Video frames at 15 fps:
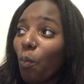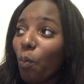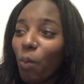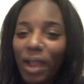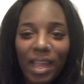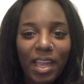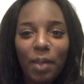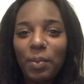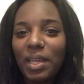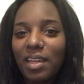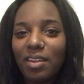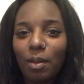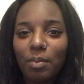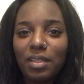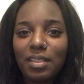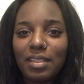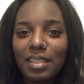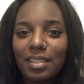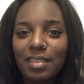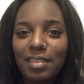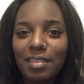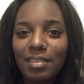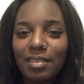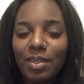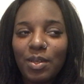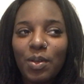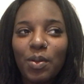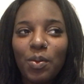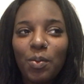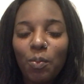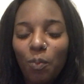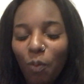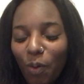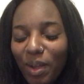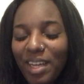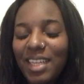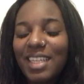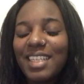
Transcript: Where can we end up this season? what